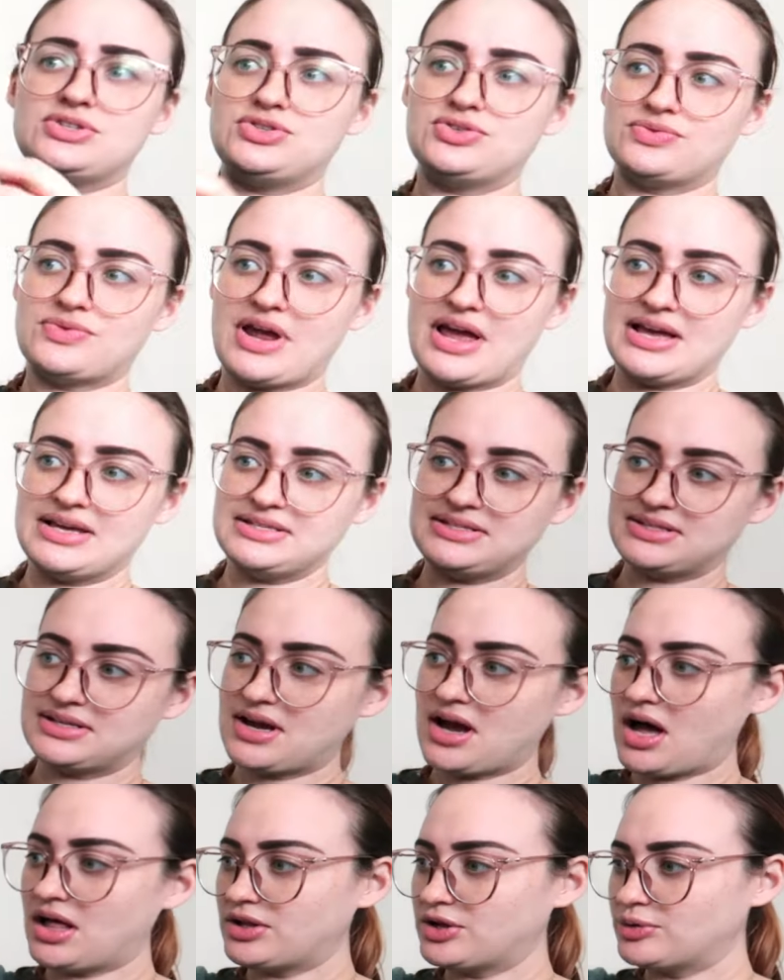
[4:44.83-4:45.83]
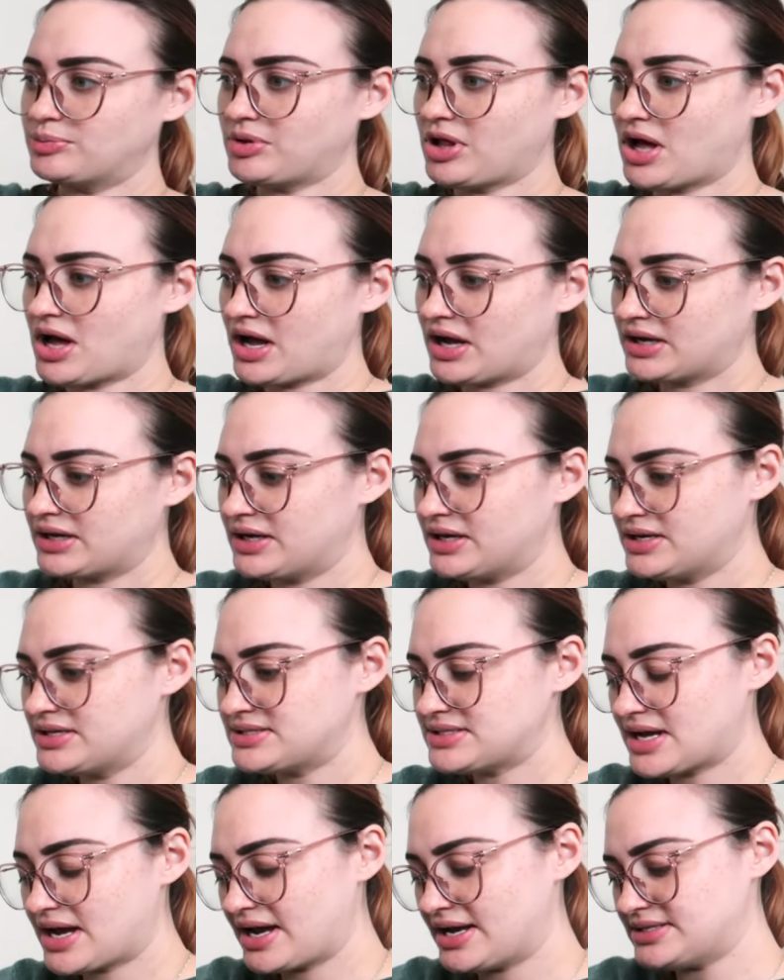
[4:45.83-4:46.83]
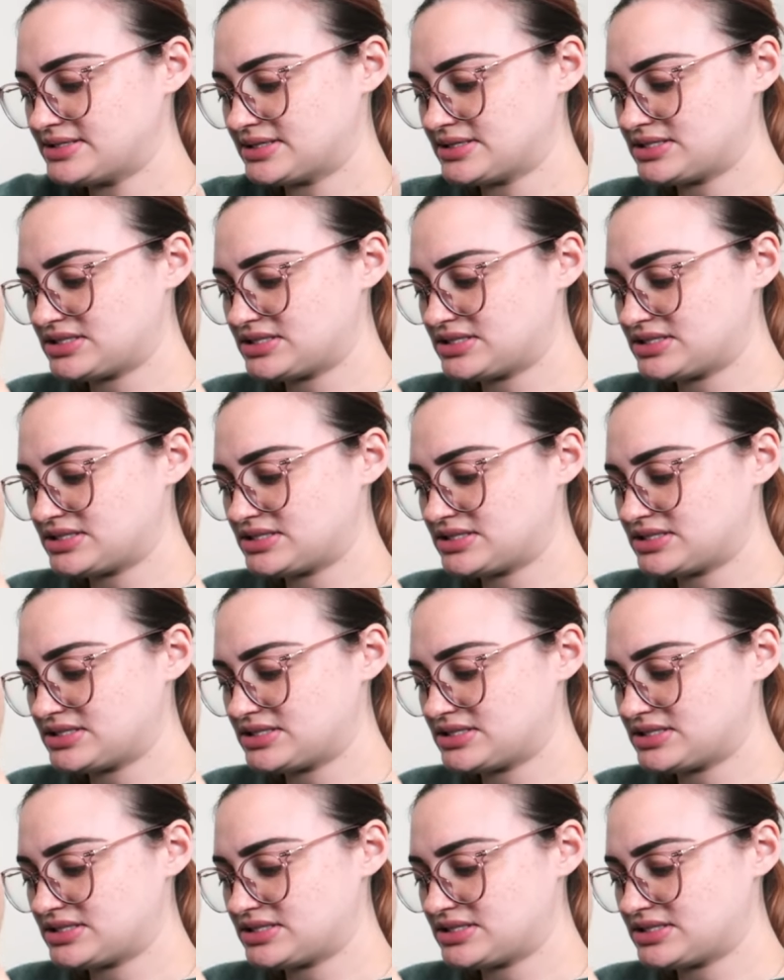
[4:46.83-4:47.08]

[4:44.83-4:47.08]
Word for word: dress, color block, size